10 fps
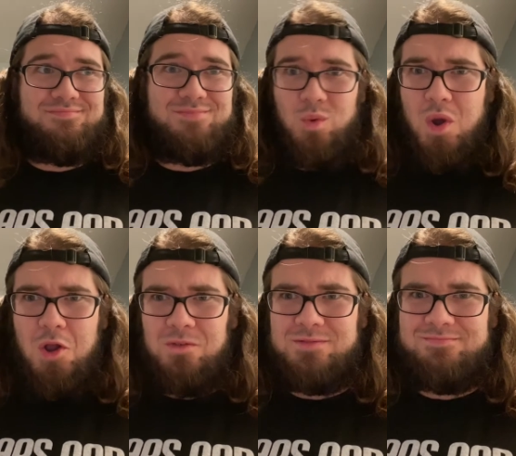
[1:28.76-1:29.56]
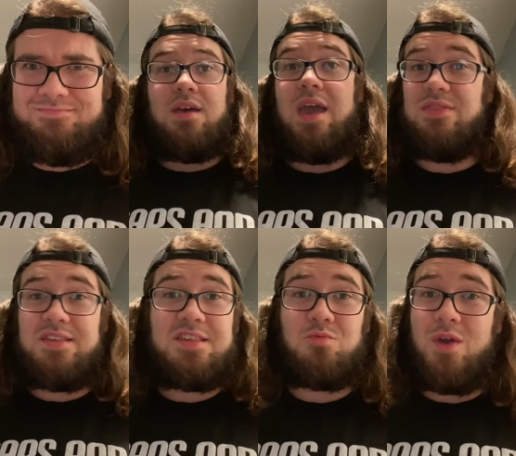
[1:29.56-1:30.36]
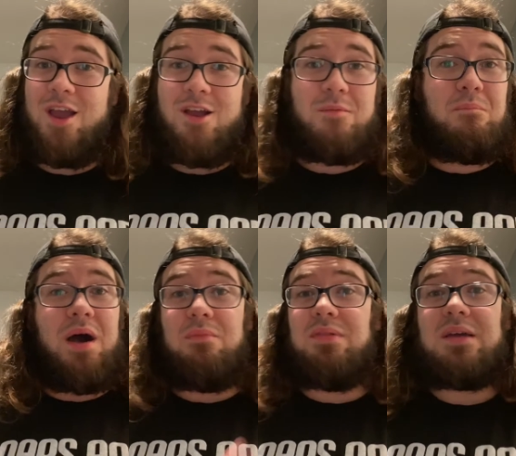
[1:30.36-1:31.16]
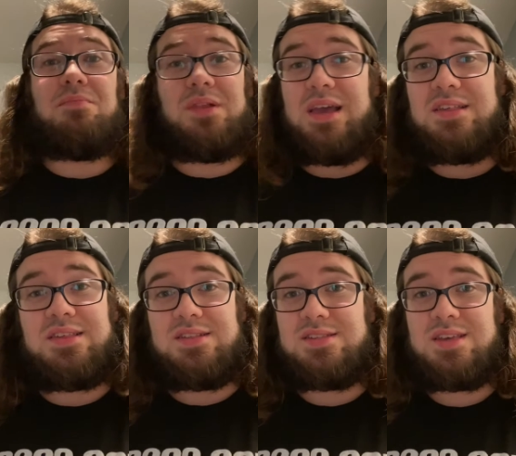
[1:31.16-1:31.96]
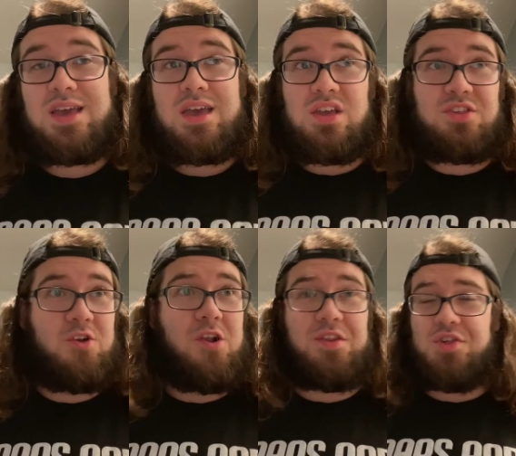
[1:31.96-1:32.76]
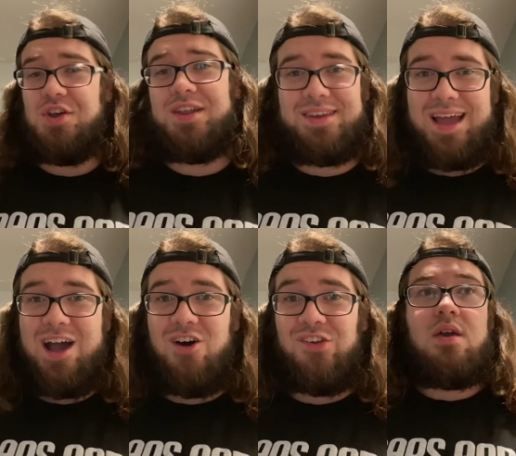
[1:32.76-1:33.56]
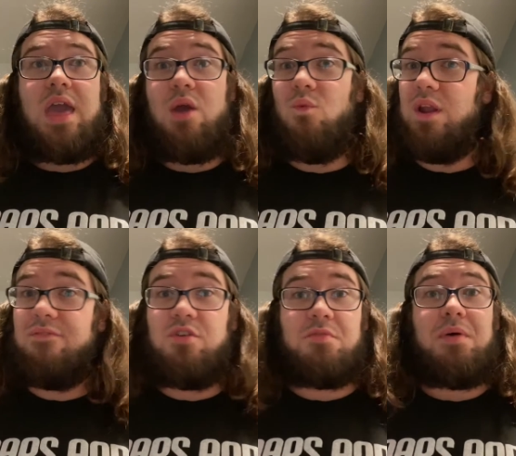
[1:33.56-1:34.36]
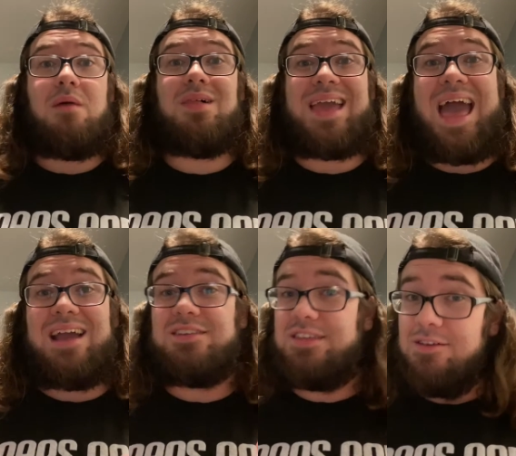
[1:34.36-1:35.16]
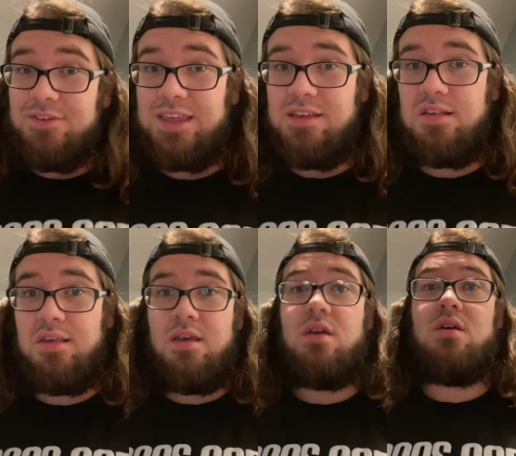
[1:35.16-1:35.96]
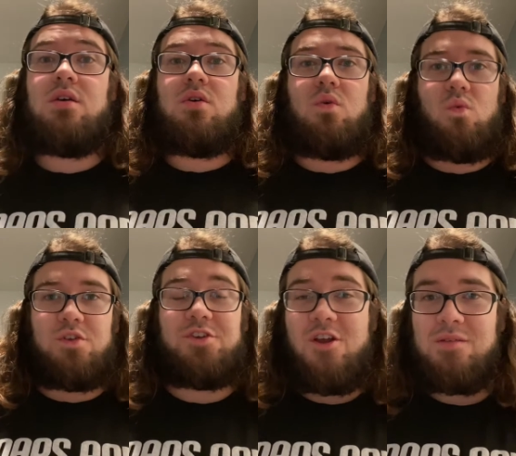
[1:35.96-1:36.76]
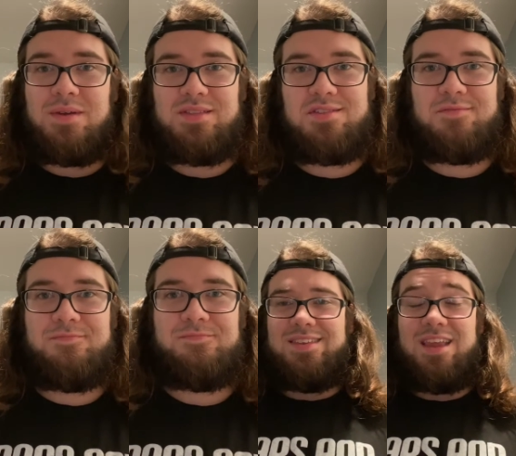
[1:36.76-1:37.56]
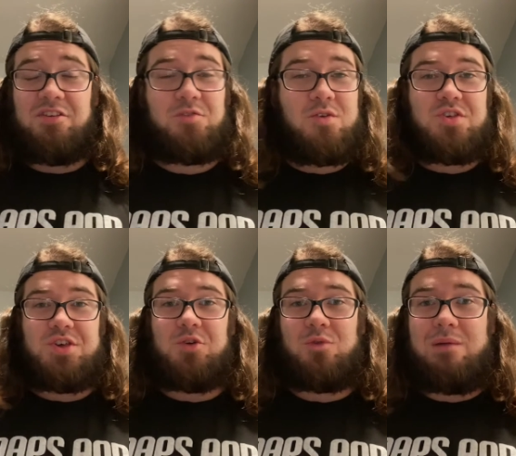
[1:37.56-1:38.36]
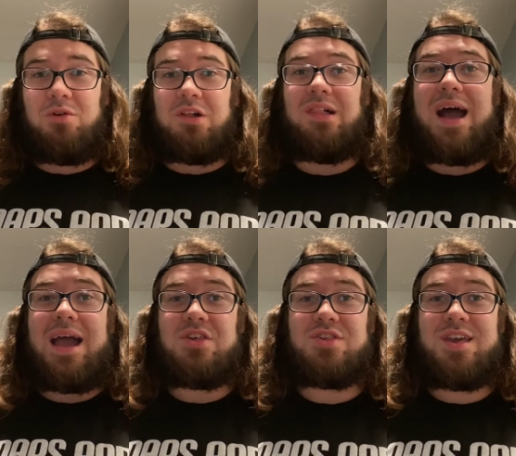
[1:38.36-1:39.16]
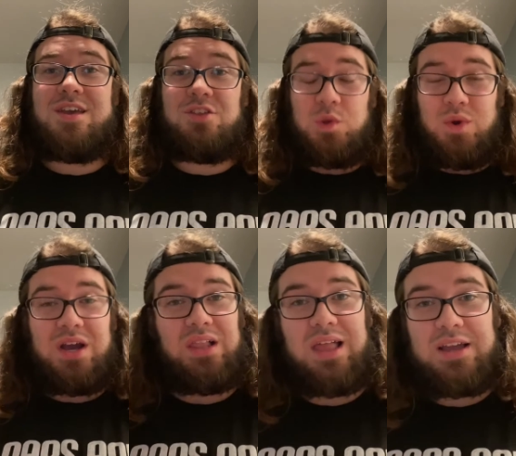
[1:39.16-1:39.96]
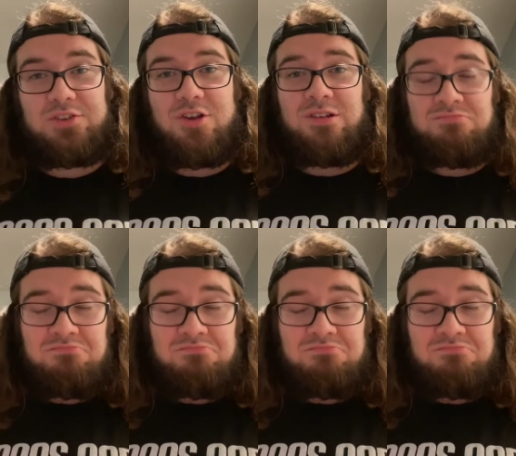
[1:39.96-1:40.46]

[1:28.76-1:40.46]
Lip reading: the world. And this is where public places started to shut down, and one of those public activities were tournaments. Now, Sword and Shield Rebel Clash, to a collector,